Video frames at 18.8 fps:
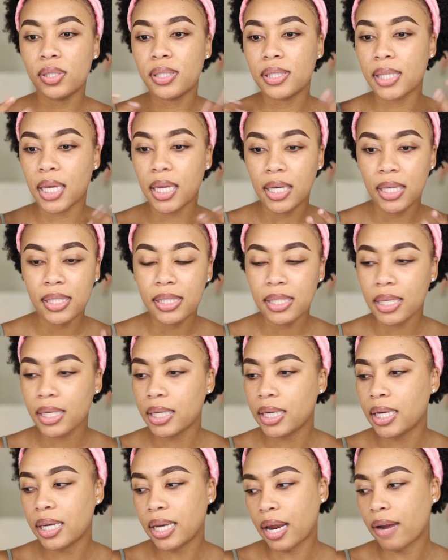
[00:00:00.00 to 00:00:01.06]
skin is
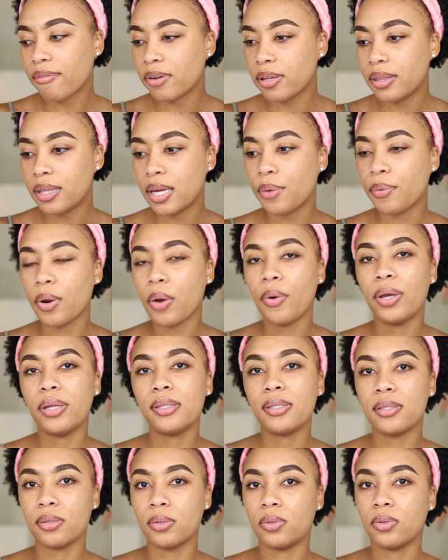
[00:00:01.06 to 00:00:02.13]
clean, everything, we're going
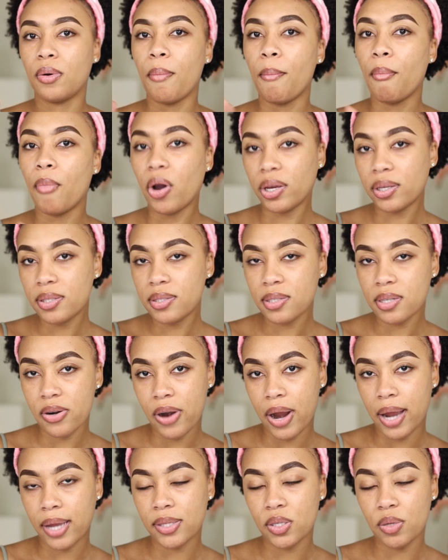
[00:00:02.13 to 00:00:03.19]
to
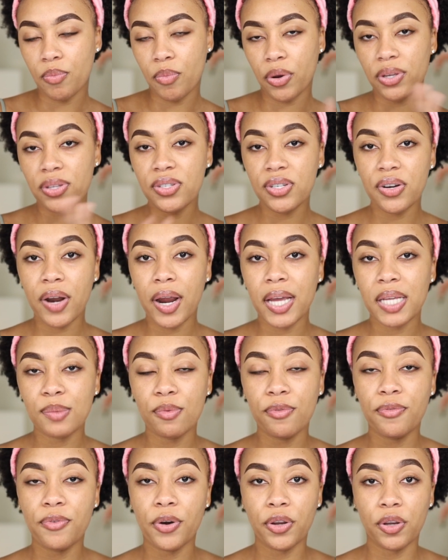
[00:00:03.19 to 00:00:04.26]
moisturize. You moisturize
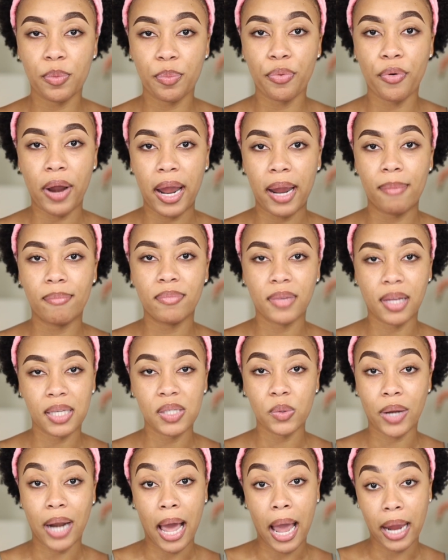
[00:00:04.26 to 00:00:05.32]
before you prime.
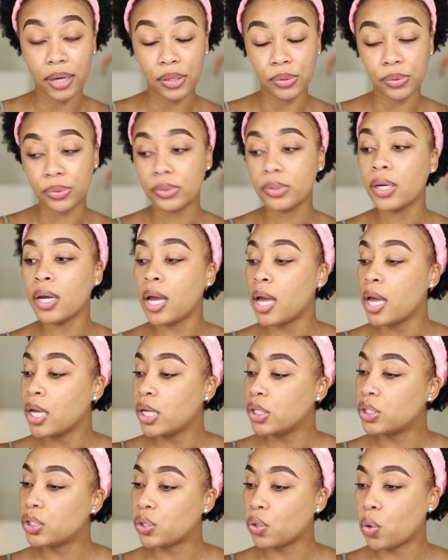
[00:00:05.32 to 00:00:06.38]
That's what I do.
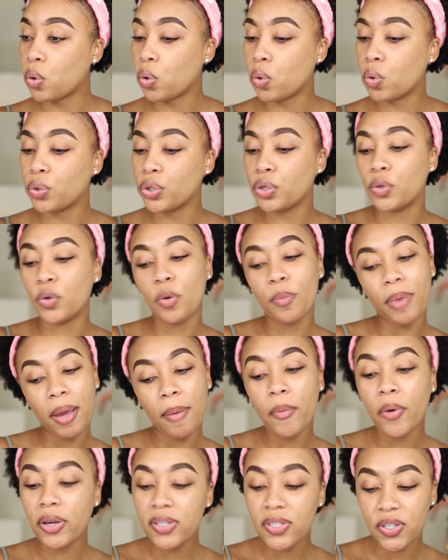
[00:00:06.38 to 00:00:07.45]
So you know my
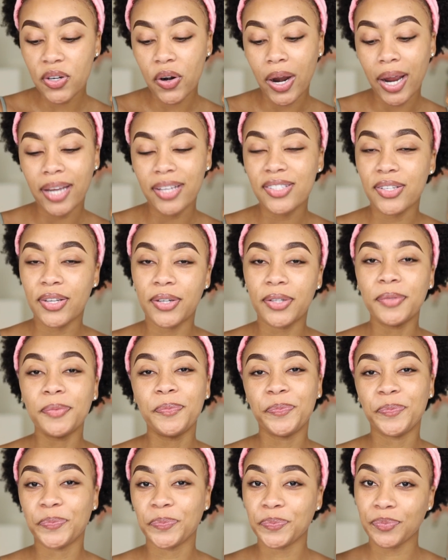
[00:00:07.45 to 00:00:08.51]
moisturizer,
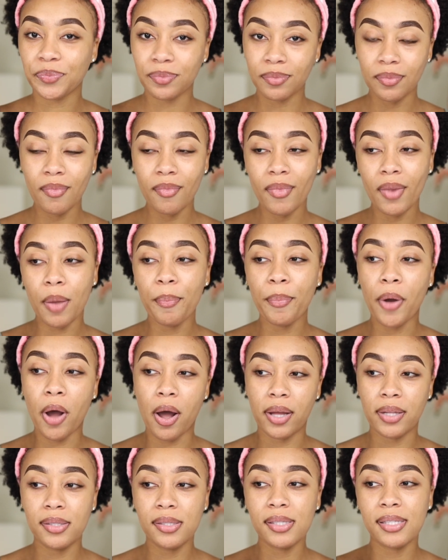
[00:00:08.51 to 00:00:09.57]

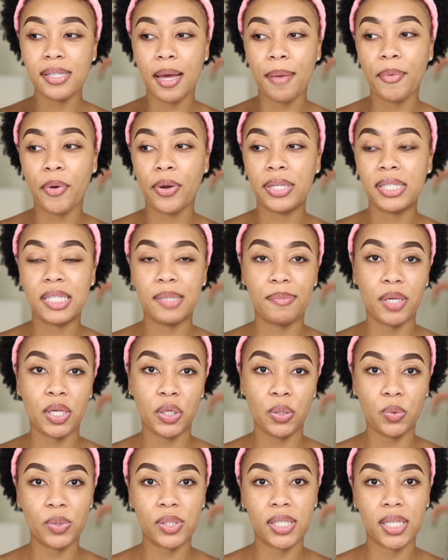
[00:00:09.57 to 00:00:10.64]
Pond's. I'm going to be
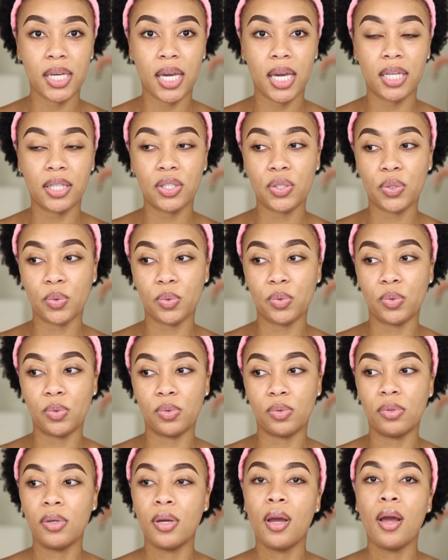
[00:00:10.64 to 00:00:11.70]
using it
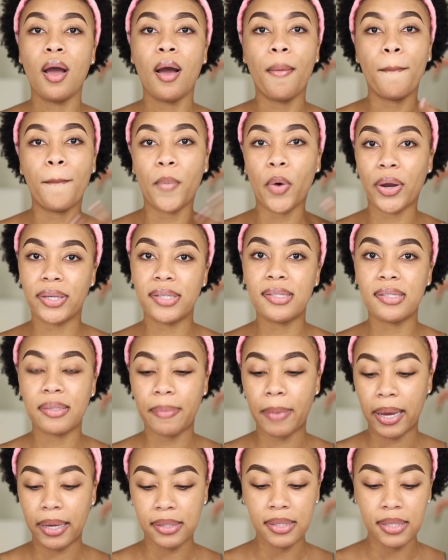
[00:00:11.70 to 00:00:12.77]
to moisten
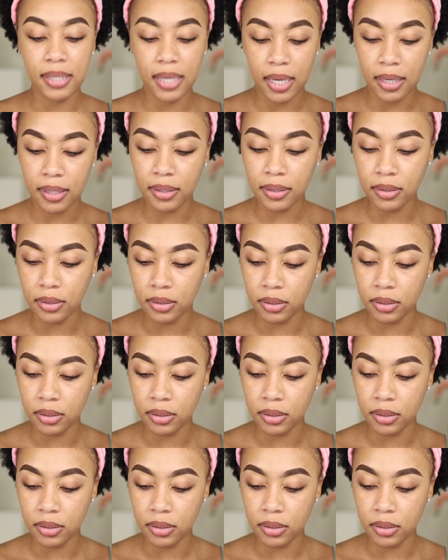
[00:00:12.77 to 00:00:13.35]
my skin.